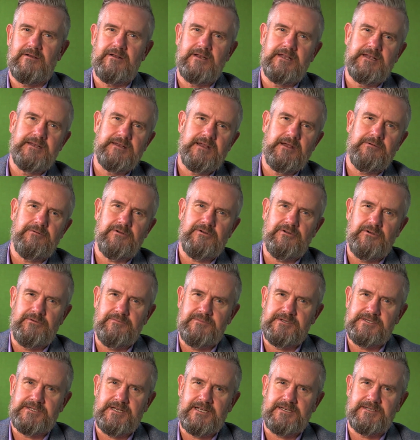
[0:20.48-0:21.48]
I lead our
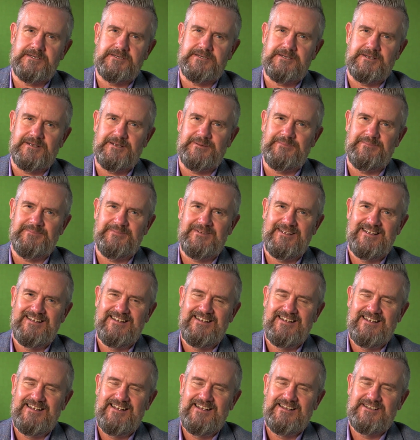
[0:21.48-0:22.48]
recruitment sector team.
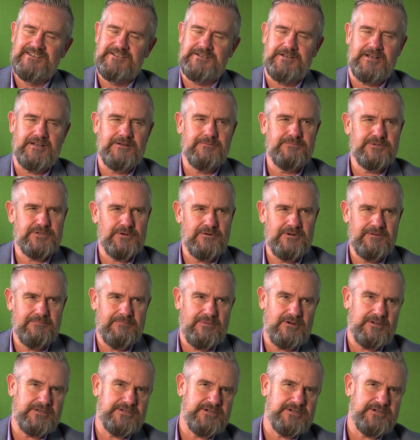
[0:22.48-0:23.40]
Today I'm joined by